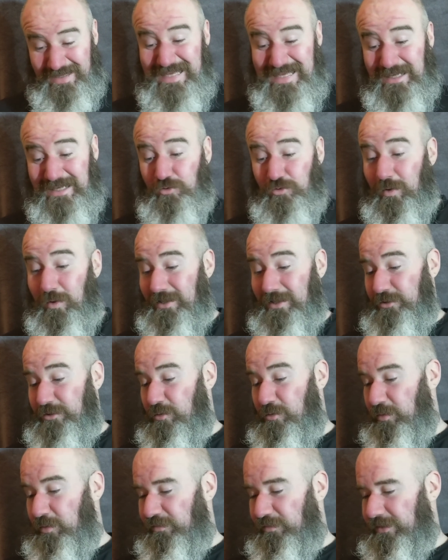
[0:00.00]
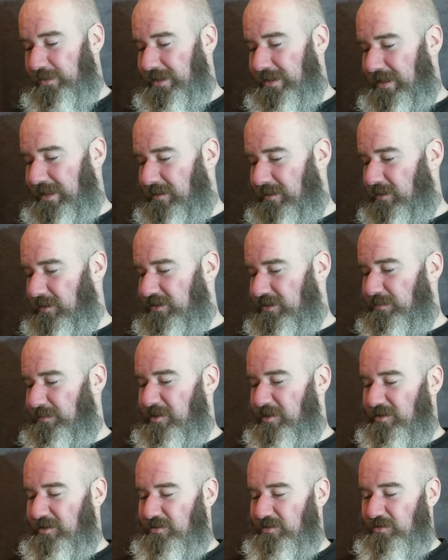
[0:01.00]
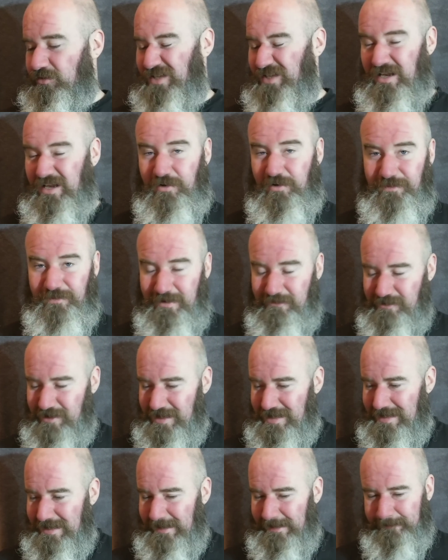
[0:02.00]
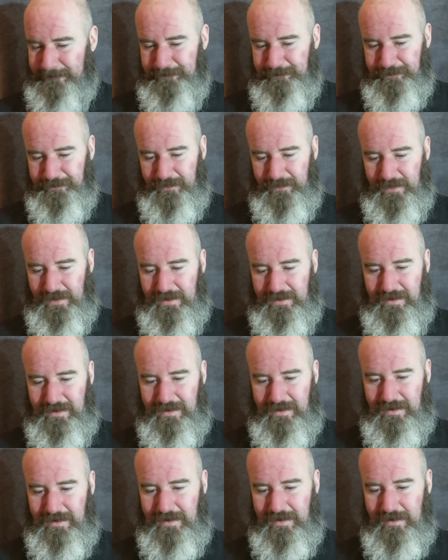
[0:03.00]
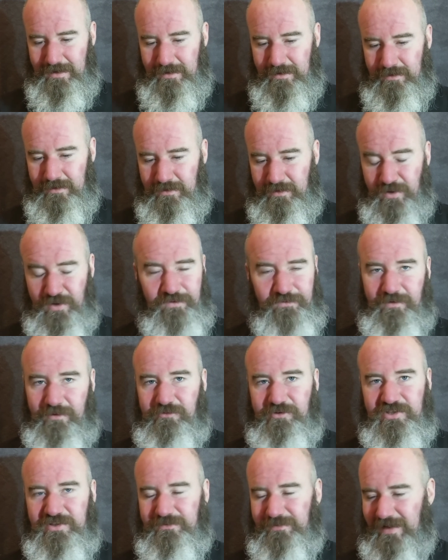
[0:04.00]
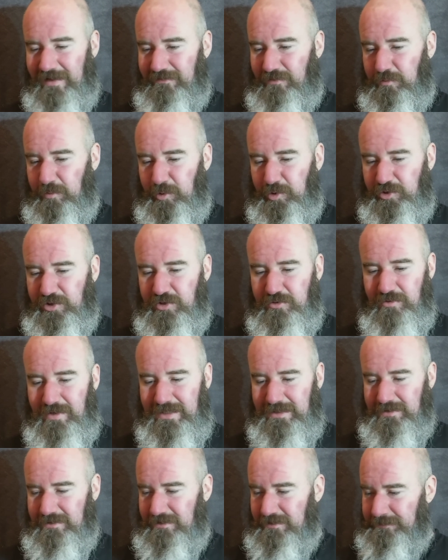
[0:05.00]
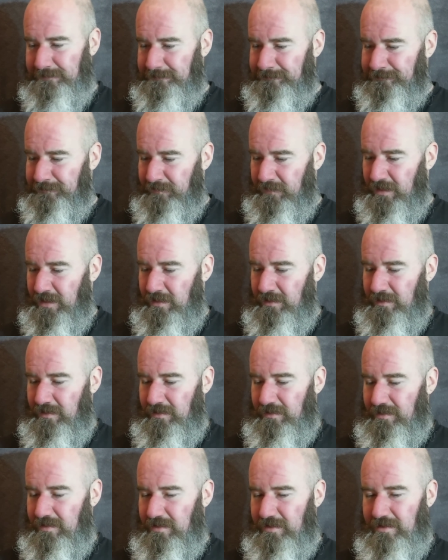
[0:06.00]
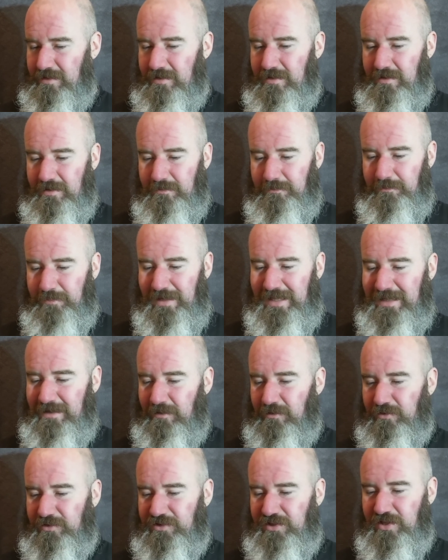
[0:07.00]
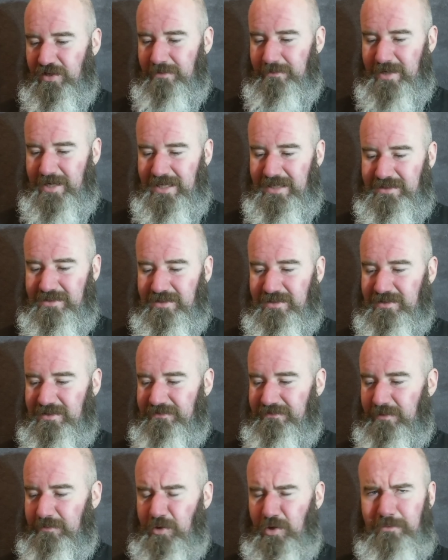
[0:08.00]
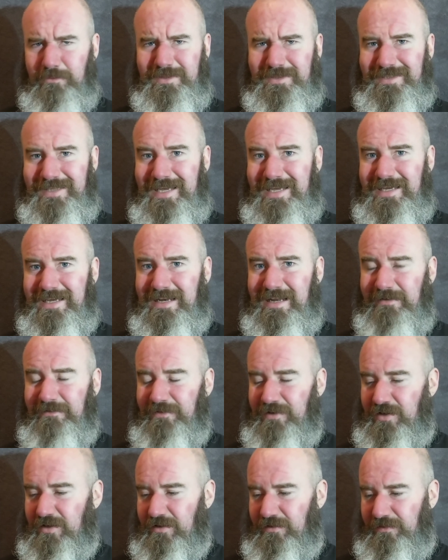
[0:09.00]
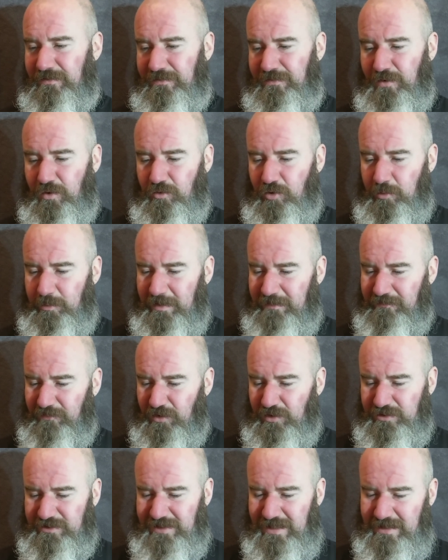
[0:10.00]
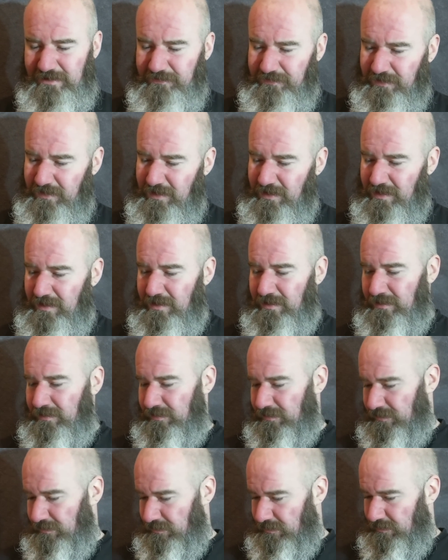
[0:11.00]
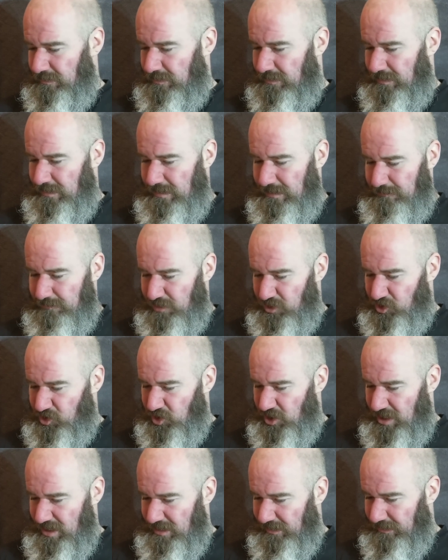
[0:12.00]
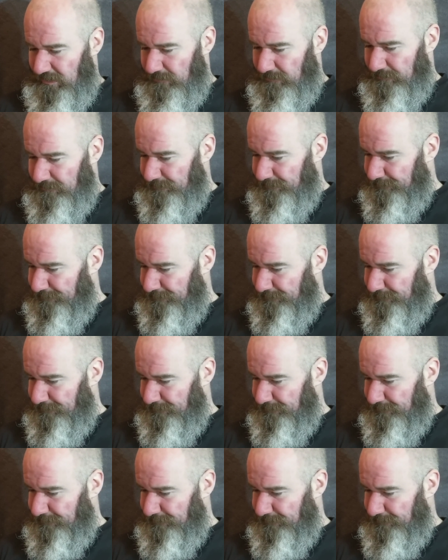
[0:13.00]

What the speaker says: think that's quite doable for the Death Guard, to be honest, because they are very... very survivable units. The Blight Lord Terminators, if I'm not mistaken, have a 4-up inborn save. Let me check.